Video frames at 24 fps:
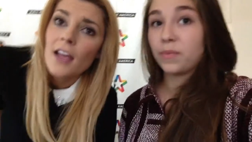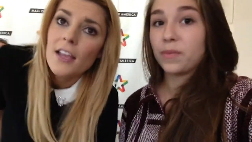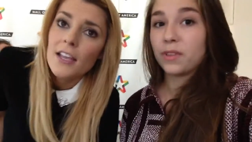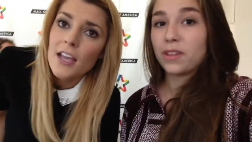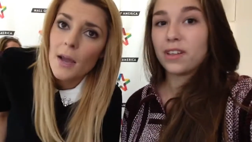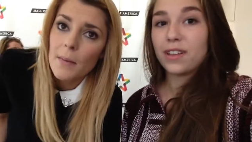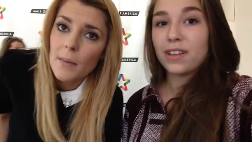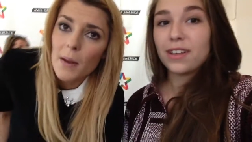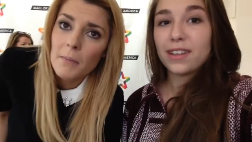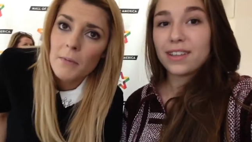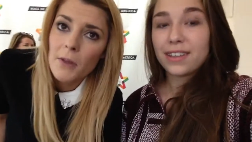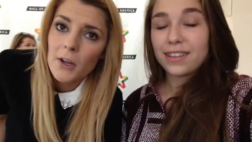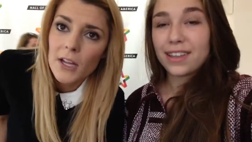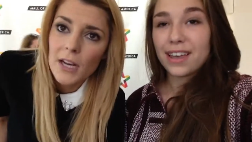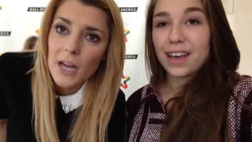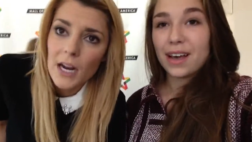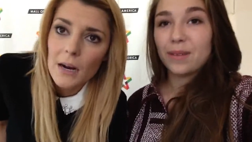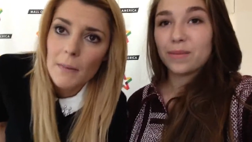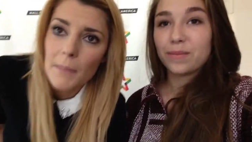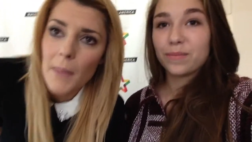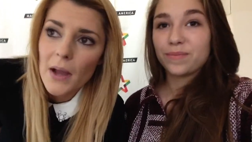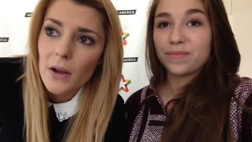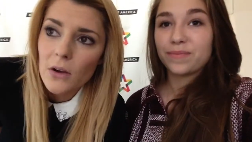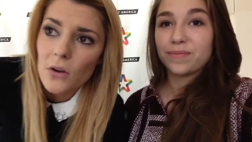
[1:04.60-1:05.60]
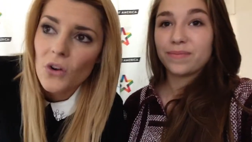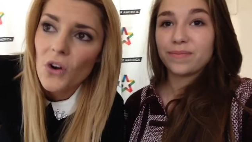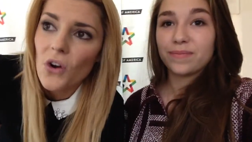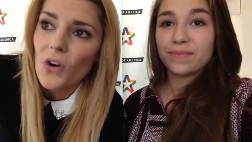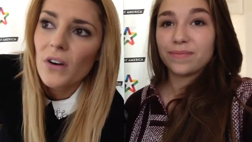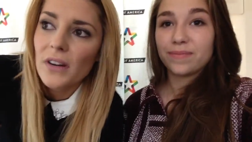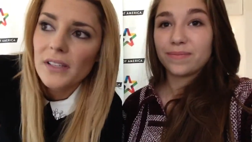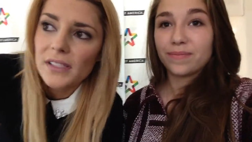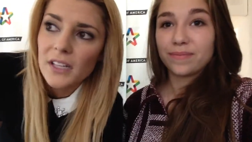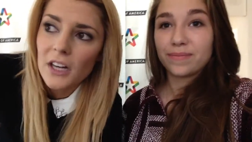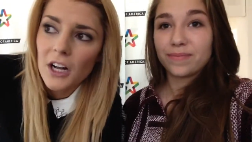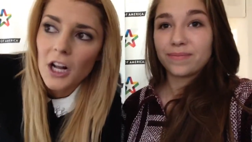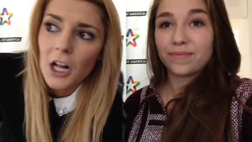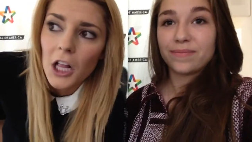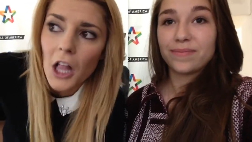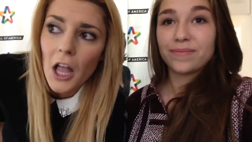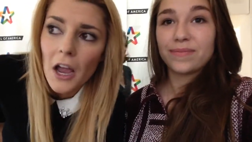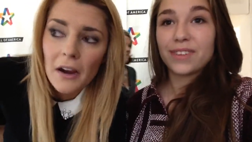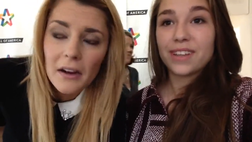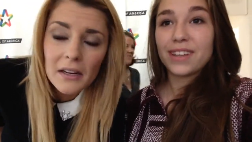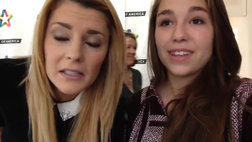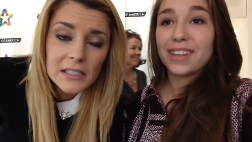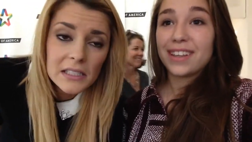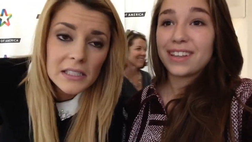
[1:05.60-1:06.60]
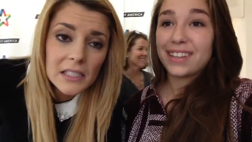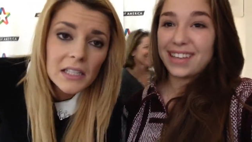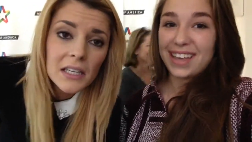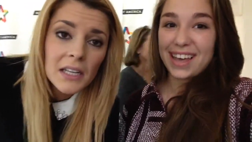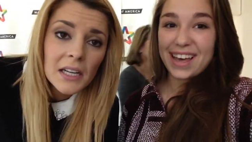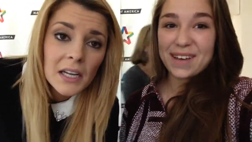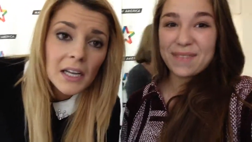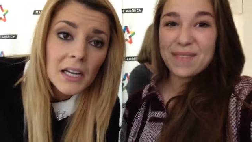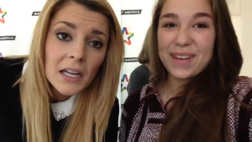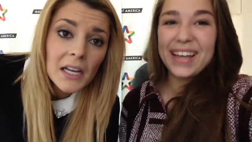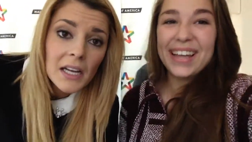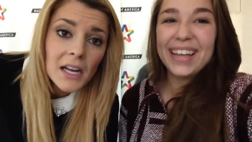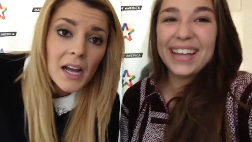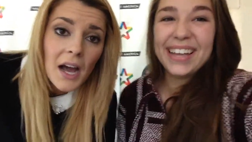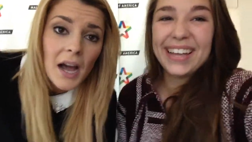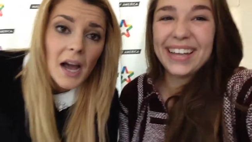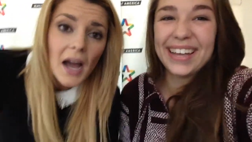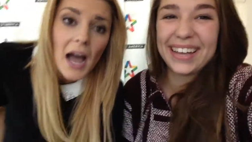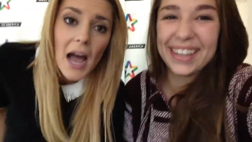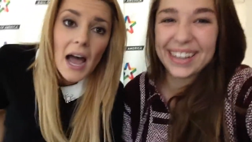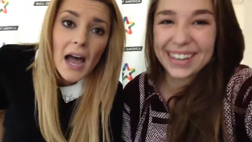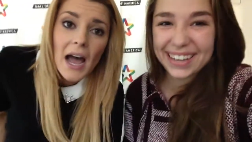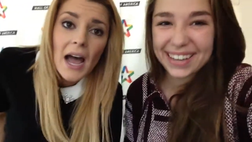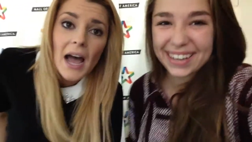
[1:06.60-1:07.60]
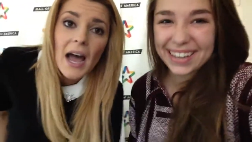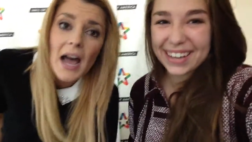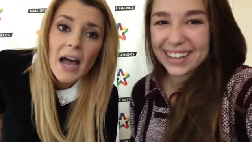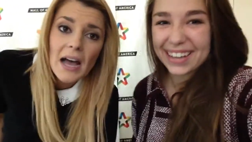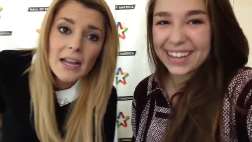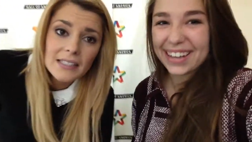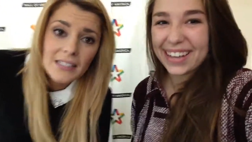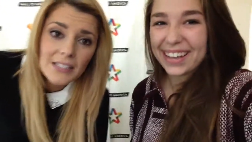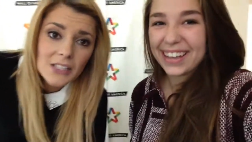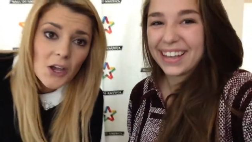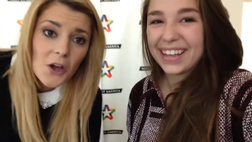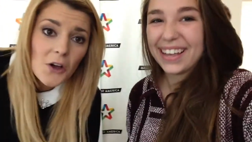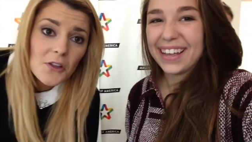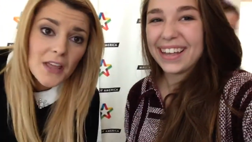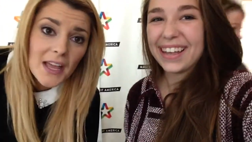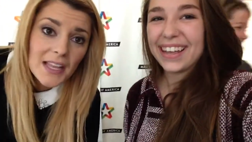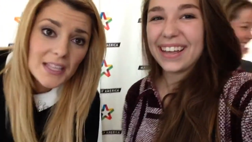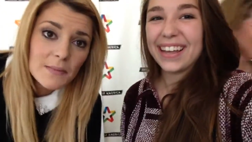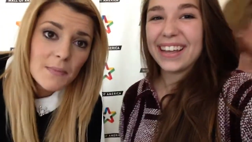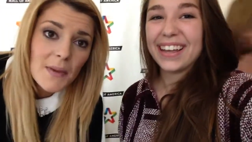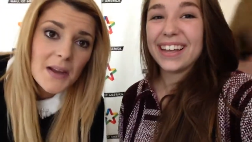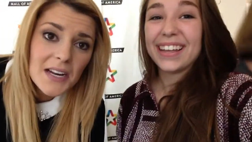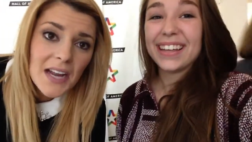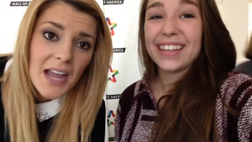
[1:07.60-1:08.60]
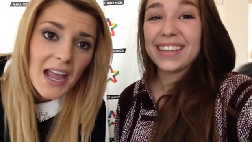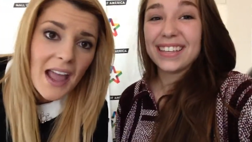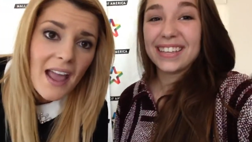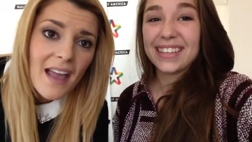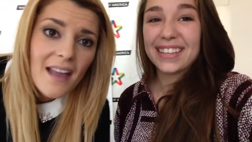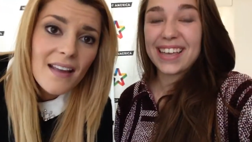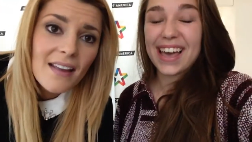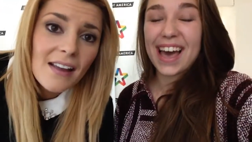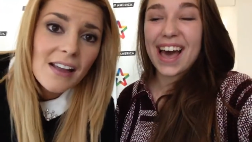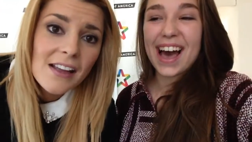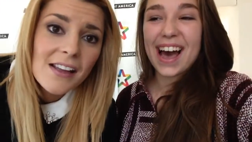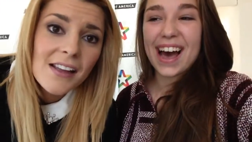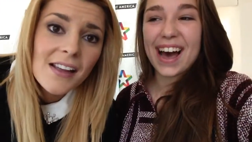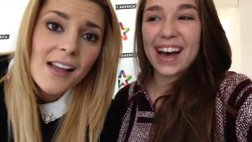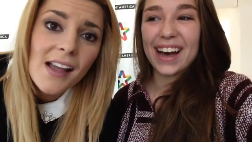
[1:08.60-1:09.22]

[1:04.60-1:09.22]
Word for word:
Speaker 1: Yep, I'm looking yep. at a Michael Kors and a Clark's. Yep. uh, so that's my day. Yeah.